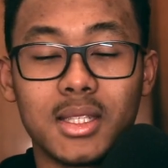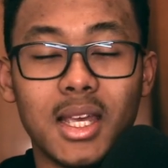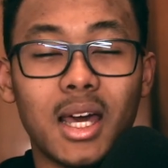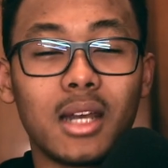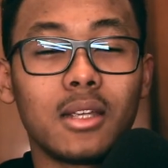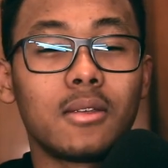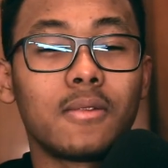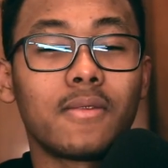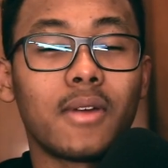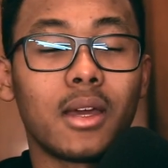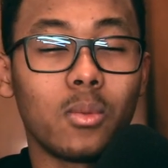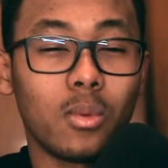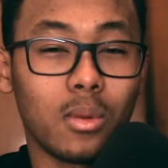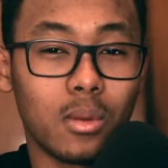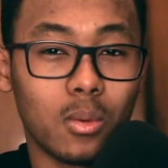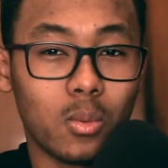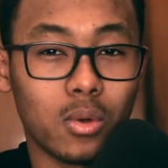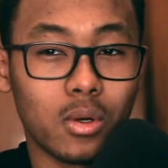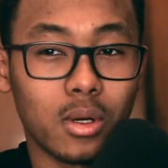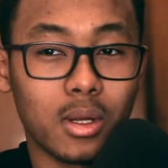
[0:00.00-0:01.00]
satisfied with
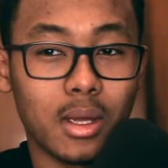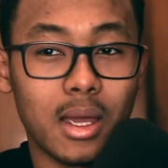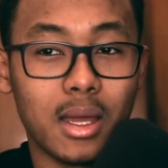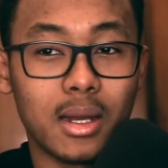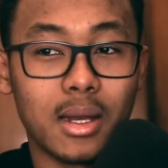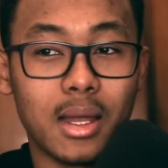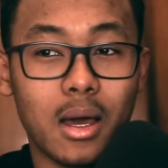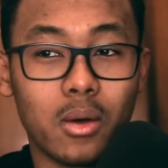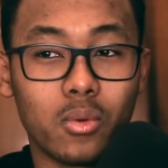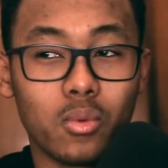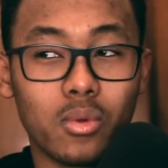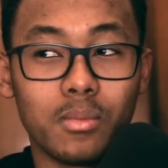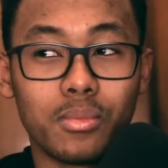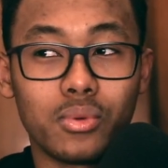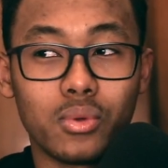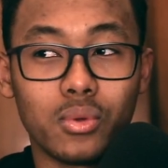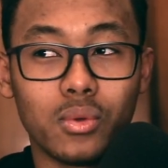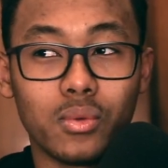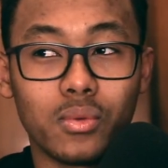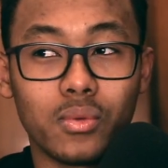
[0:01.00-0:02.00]
your work and how to
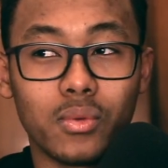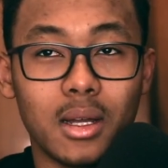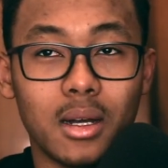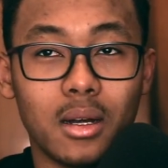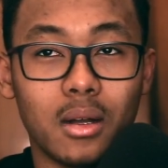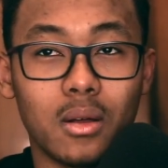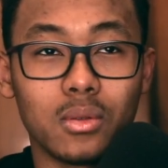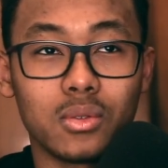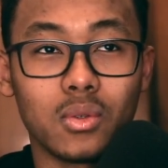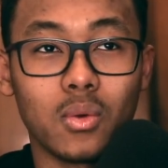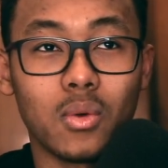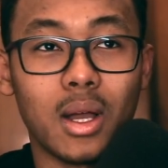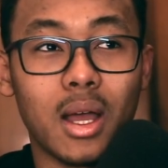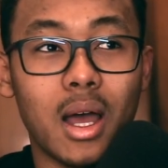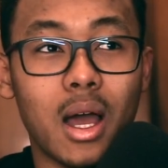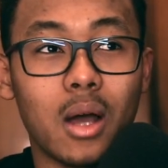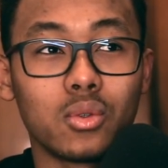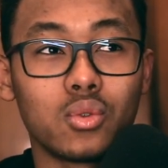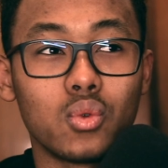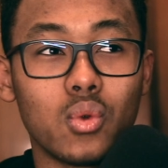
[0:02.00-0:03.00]
improve and also
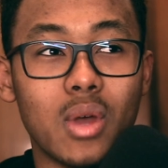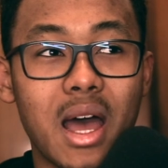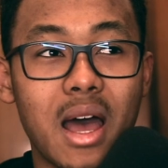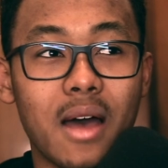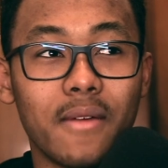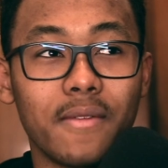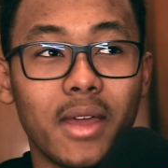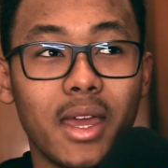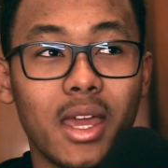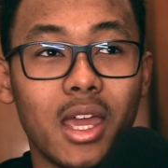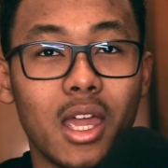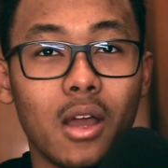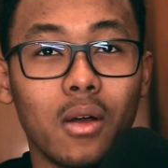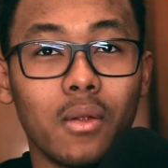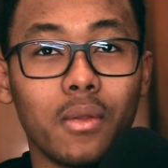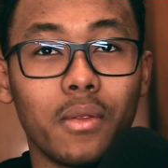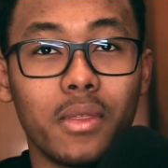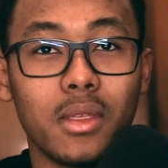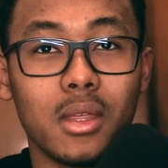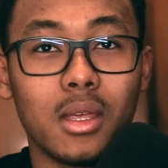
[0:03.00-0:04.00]
how to have a
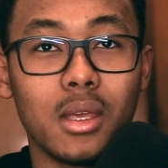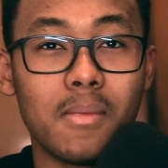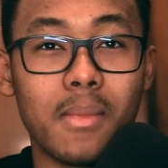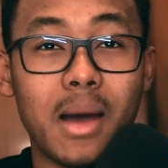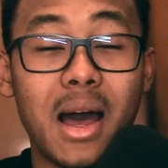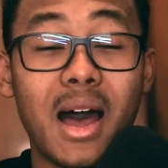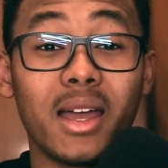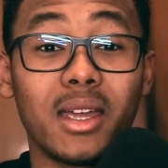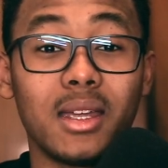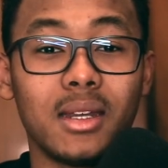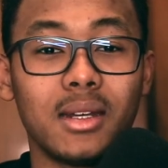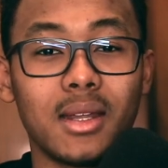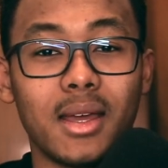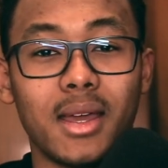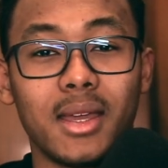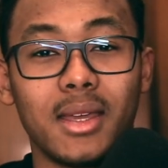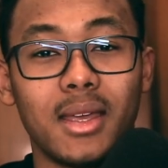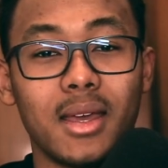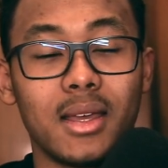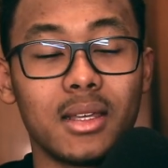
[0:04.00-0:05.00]
healthy mind,
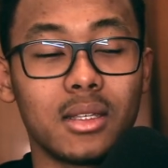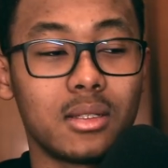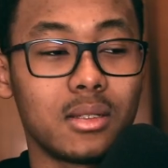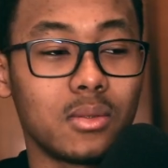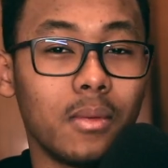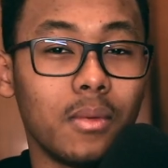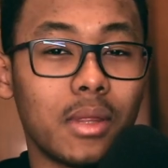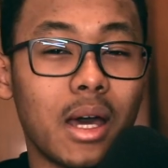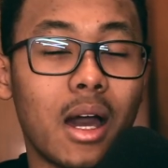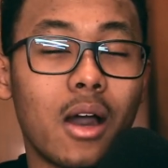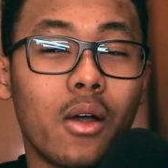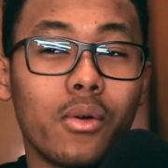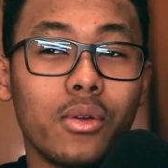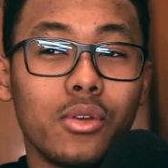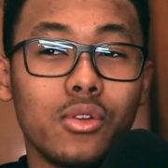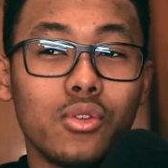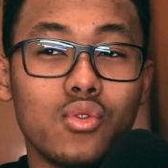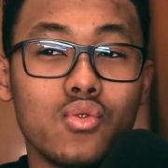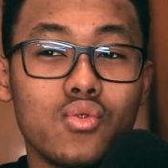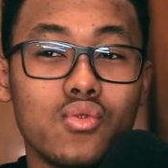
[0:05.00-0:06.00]
I guess, with how
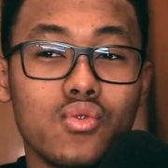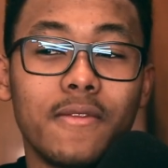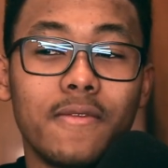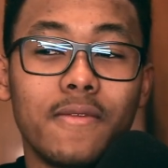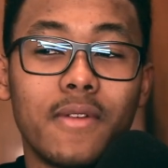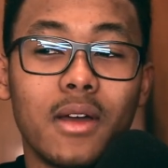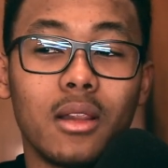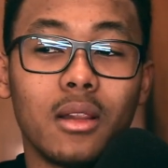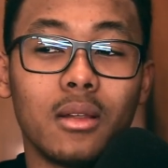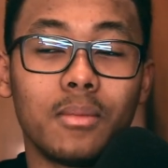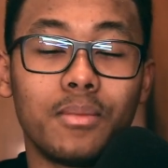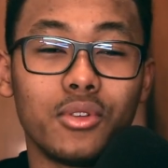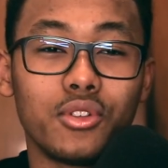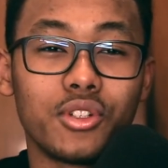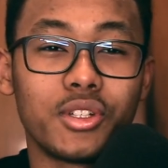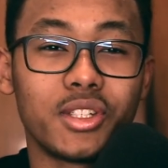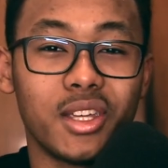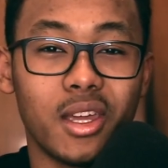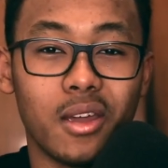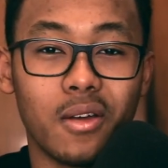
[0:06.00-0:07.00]
you develop your
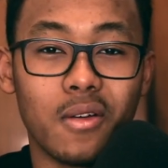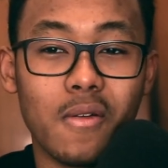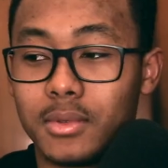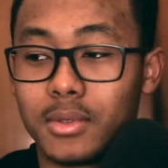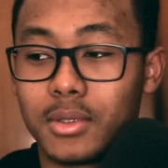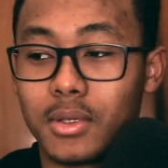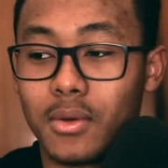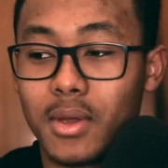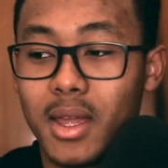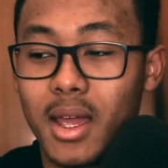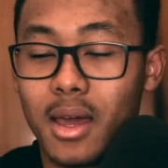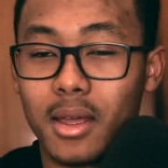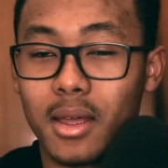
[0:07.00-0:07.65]
skill. So yeah,